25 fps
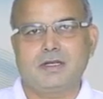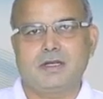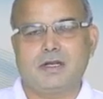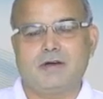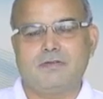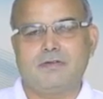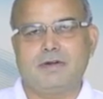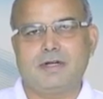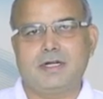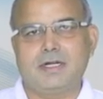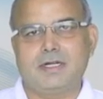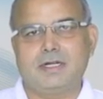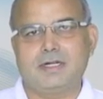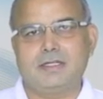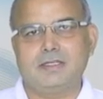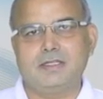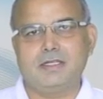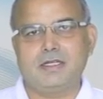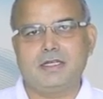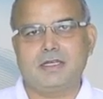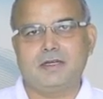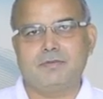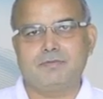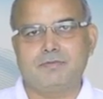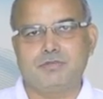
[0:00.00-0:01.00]
covered under
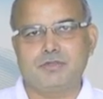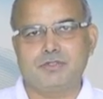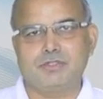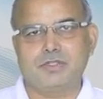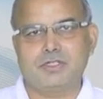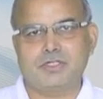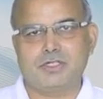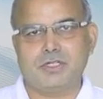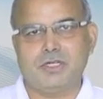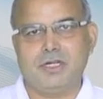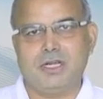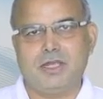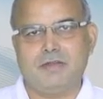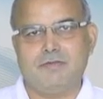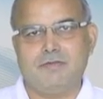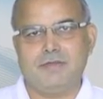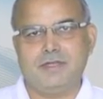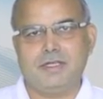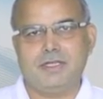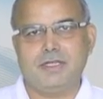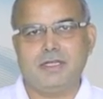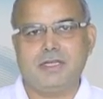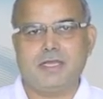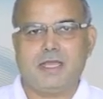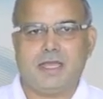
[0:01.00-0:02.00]
the composition
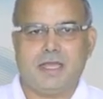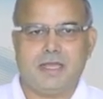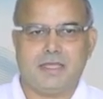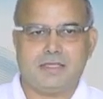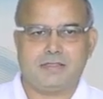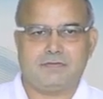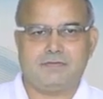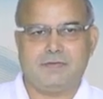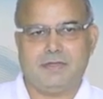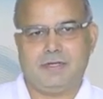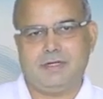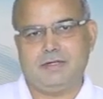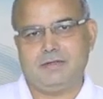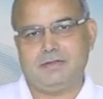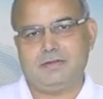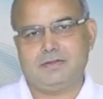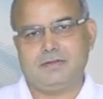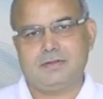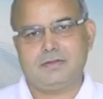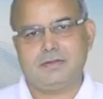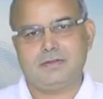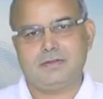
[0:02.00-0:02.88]
levy as well.